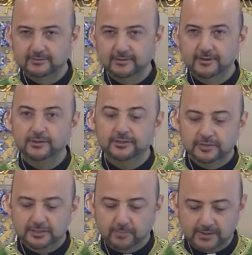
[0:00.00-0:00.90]
There is a
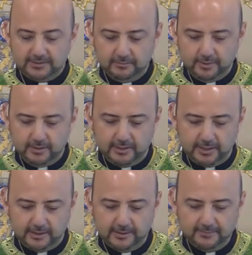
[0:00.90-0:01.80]

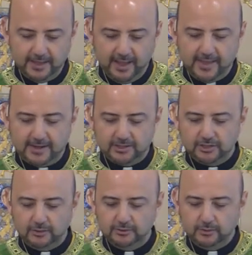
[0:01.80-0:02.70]
responsibility, and that is
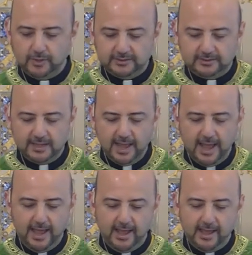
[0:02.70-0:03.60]
shown to us
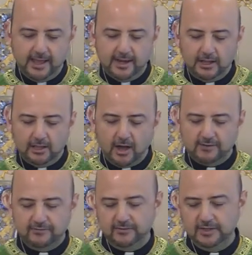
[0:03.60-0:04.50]
uh, in a lot
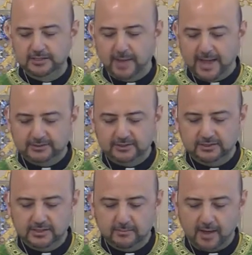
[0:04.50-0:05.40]
of these passages
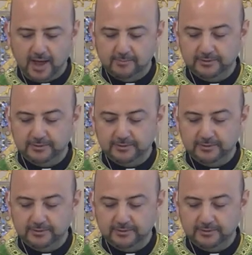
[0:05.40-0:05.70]
in the Bible,